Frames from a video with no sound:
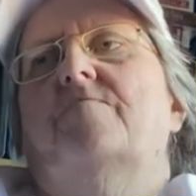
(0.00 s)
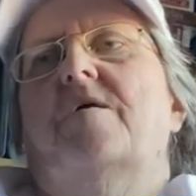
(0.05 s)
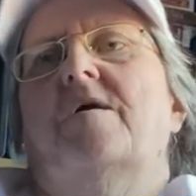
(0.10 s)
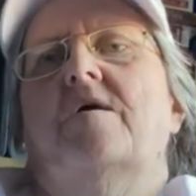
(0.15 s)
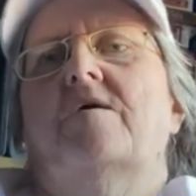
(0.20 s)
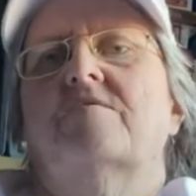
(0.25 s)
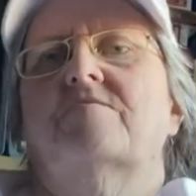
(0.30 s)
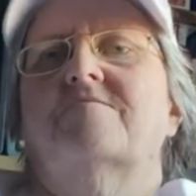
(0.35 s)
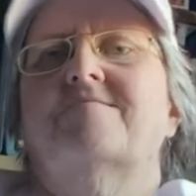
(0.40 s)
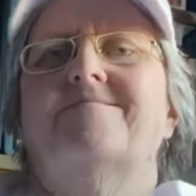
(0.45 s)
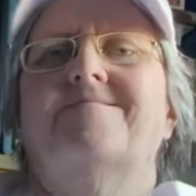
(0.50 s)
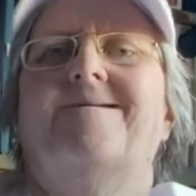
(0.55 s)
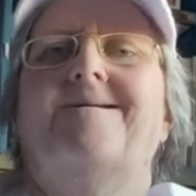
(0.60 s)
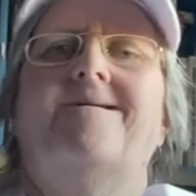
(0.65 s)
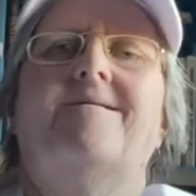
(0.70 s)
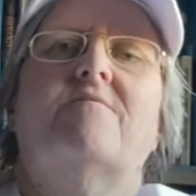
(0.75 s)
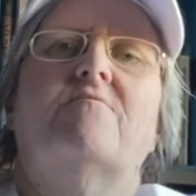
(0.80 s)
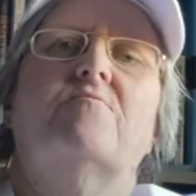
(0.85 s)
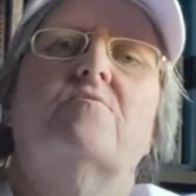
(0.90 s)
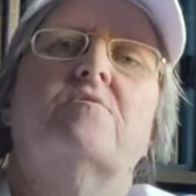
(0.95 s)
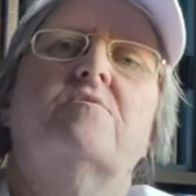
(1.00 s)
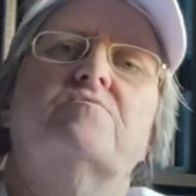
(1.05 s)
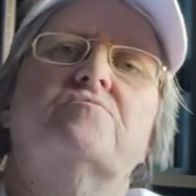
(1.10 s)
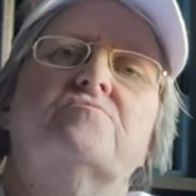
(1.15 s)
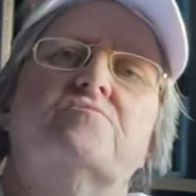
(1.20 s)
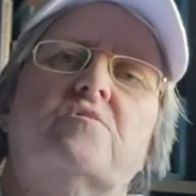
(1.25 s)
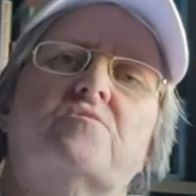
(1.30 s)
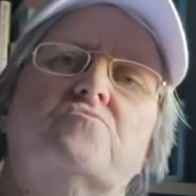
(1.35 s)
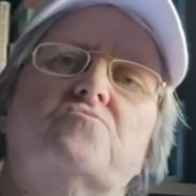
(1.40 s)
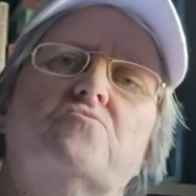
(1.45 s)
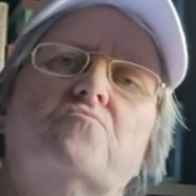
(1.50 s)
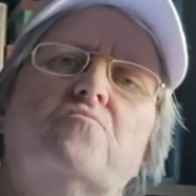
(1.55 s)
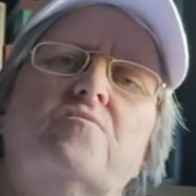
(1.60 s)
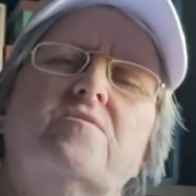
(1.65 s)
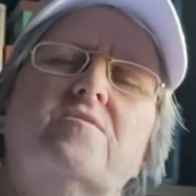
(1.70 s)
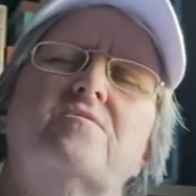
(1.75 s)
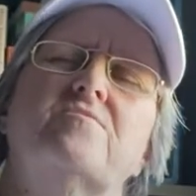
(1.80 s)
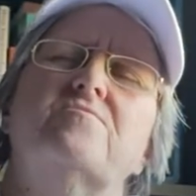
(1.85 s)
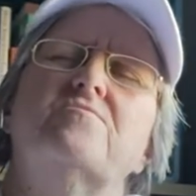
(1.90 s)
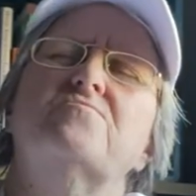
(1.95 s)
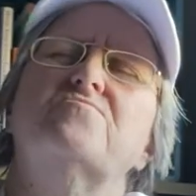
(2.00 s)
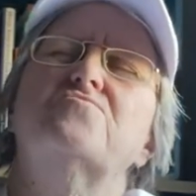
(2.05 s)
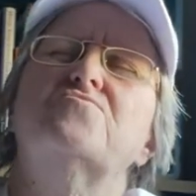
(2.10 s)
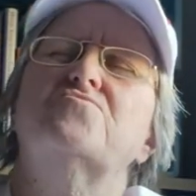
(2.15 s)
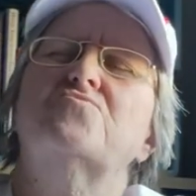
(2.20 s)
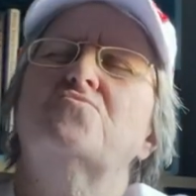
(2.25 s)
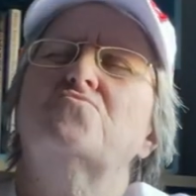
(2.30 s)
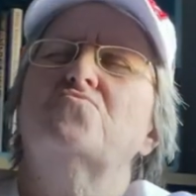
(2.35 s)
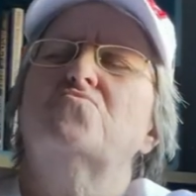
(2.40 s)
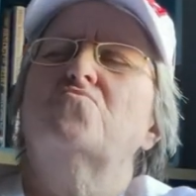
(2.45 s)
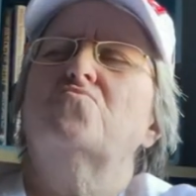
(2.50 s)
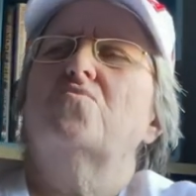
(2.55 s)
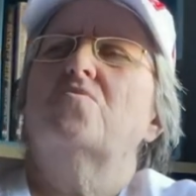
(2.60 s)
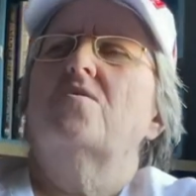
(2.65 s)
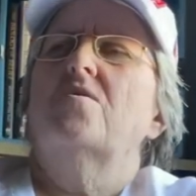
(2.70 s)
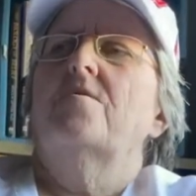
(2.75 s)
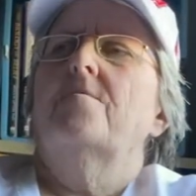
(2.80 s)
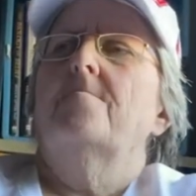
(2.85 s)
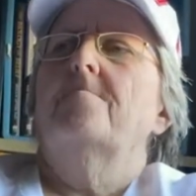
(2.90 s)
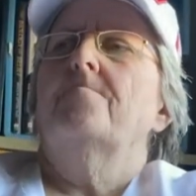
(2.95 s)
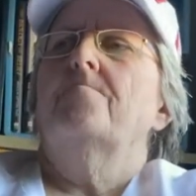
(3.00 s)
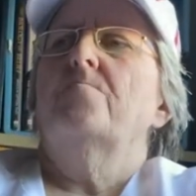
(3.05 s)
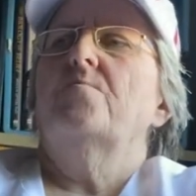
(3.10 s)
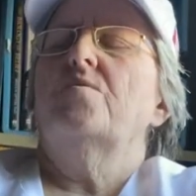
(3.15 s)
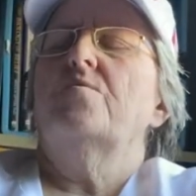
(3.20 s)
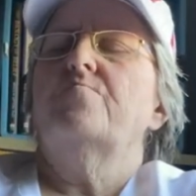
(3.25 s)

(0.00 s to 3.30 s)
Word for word: acting out, etc.? What can you do when a